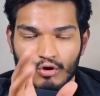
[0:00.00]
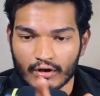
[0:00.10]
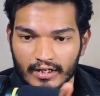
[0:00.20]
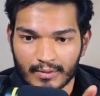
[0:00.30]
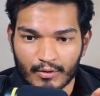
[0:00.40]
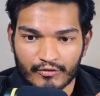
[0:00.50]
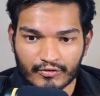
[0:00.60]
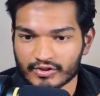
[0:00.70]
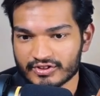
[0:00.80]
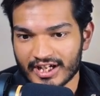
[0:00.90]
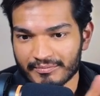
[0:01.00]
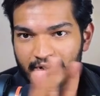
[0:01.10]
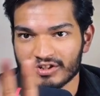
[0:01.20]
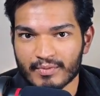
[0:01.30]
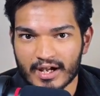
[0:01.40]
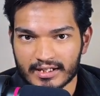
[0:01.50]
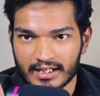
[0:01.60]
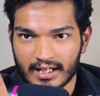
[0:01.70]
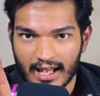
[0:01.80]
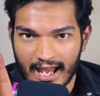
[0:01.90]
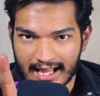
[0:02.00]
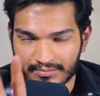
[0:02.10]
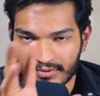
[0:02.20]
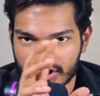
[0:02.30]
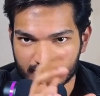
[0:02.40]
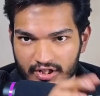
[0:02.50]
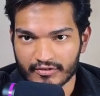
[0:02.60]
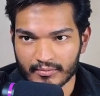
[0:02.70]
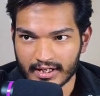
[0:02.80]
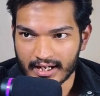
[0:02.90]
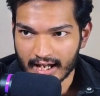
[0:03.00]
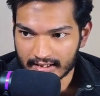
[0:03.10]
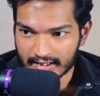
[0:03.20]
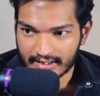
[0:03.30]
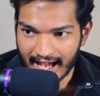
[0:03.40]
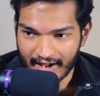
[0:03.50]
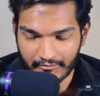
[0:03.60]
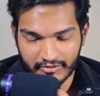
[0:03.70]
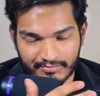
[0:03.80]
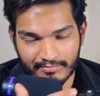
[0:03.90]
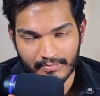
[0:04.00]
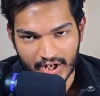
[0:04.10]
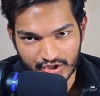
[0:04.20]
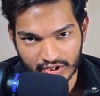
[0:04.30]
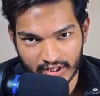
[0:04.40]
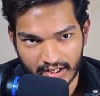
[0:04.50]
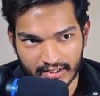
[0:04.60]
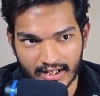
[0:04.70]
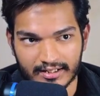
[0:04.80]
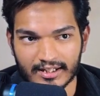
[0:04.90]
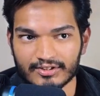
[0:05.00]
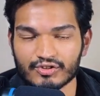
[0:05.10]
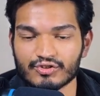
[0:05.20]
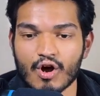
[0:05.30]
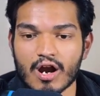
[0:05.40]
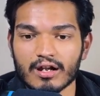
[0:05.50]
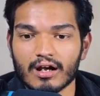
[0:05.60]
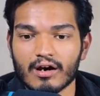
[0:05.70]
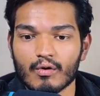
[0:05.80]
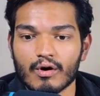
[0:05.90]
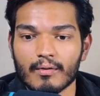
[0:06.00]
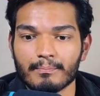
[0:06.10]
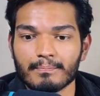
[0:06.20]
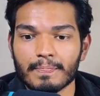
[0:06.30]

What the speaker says: Talking about the statements by the health ministry from India that have mentioned it, that this is not our